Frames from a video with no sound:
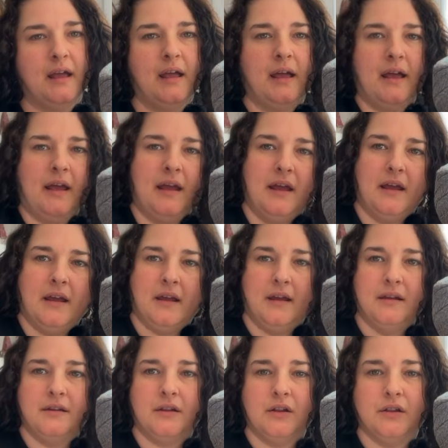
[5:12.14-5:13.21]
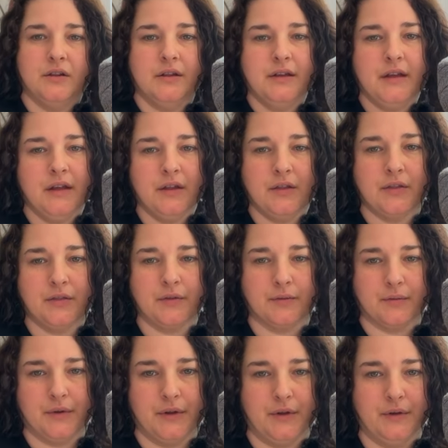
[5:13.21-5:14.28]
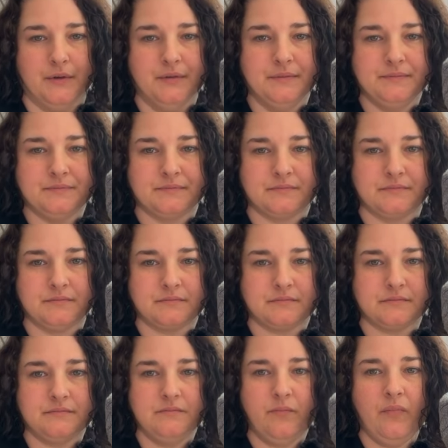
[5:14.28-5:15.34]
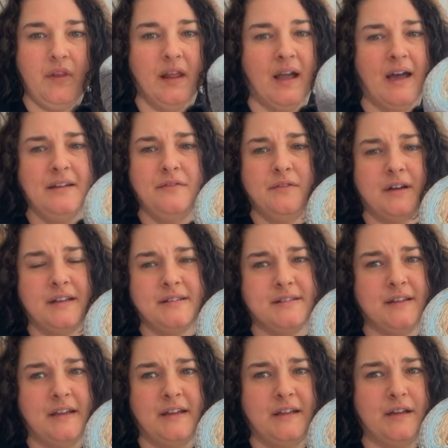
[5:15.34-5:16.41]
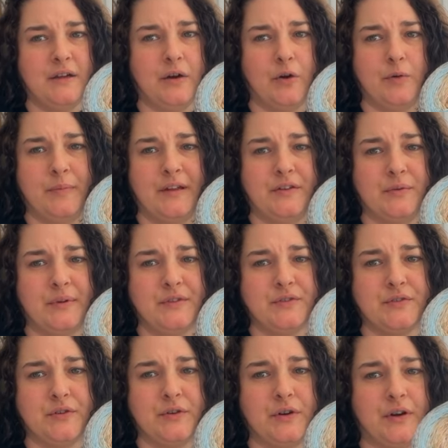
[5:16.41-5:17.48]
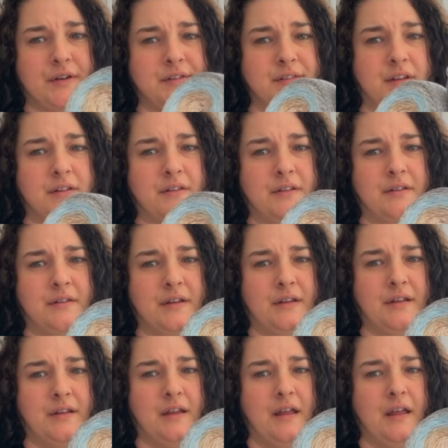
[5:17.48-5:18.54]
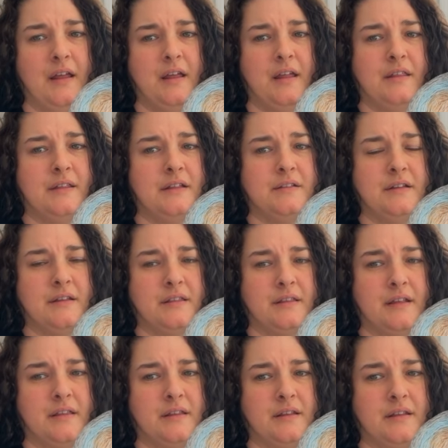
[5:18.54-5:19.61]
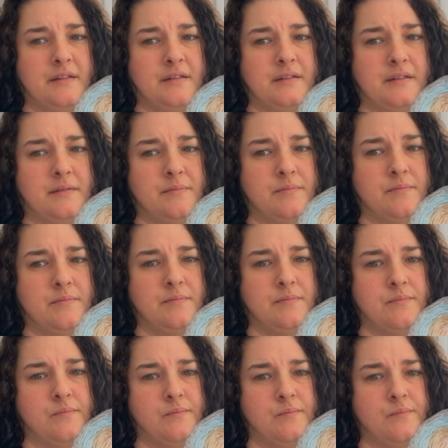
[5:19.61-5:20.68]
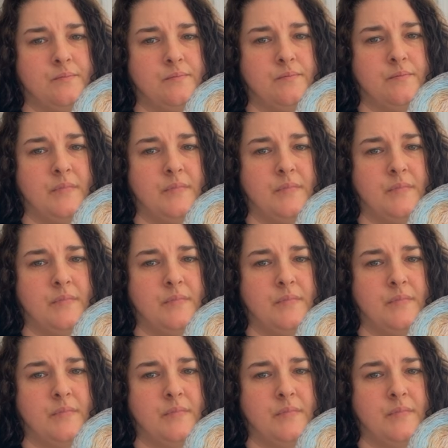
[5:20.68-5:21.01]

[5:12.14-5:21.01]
And looking through, I do not see any Hobbii Twister or Sultan that look like this. Hmm.